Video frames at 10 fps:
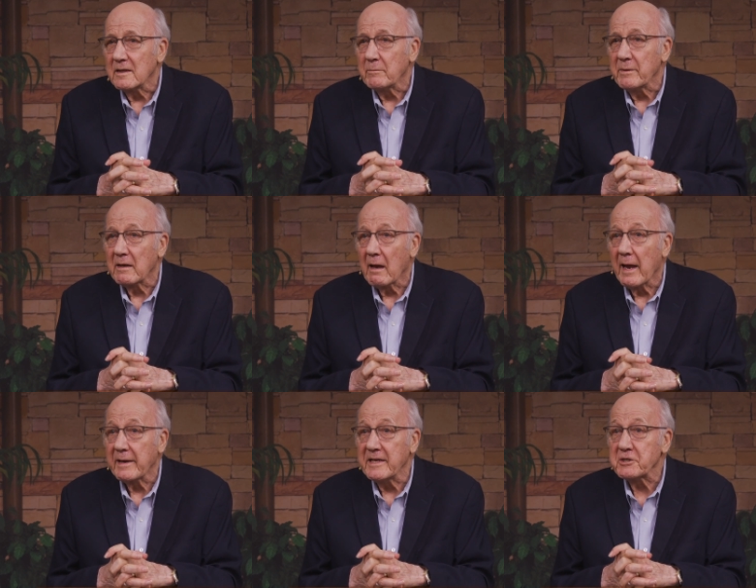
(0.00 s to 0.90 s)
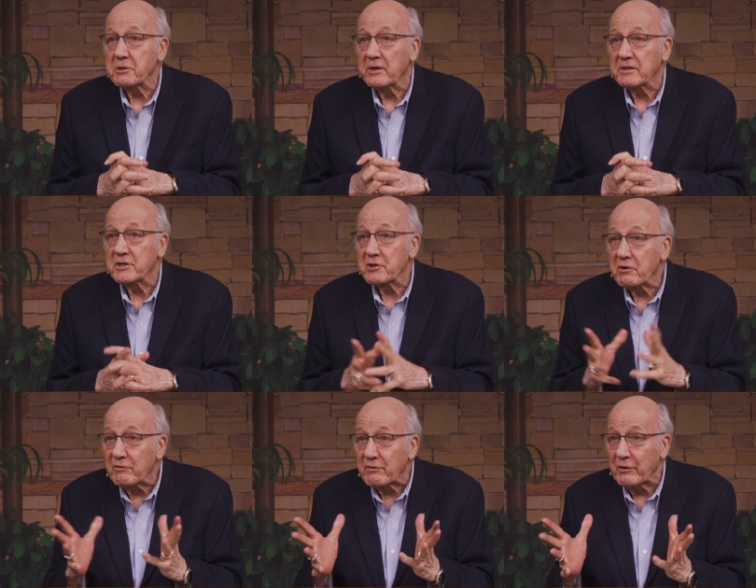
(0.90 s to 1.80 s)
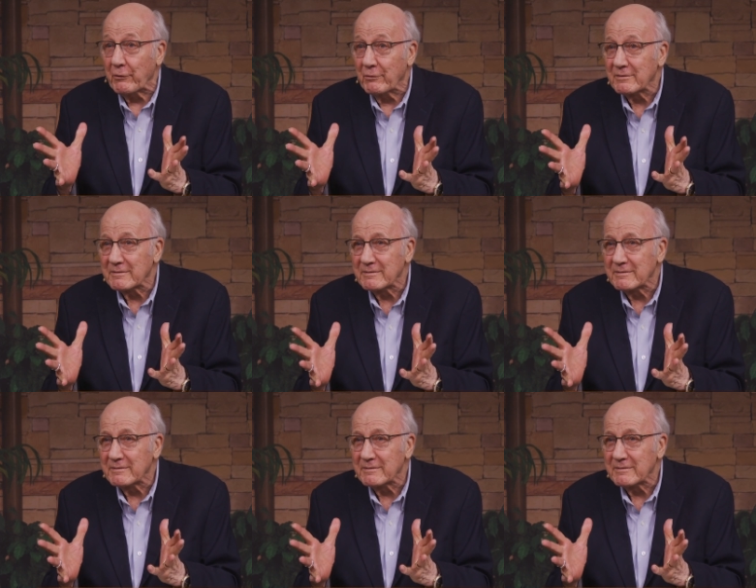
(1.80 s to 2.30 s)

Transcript: It'd be a lot easier to serve you